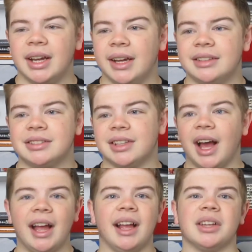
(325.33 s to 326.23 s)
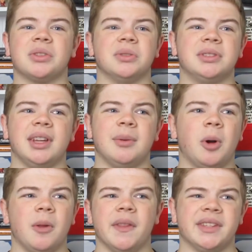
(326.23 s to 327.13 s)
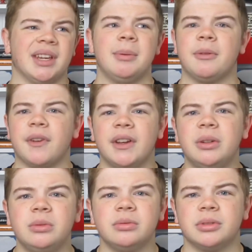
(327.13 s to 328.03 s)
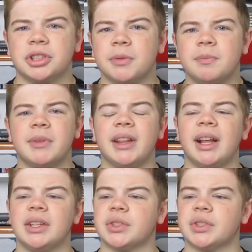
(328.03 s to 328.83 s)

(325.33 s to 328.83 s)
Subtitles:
and Ajax got to the semi-final or something like that.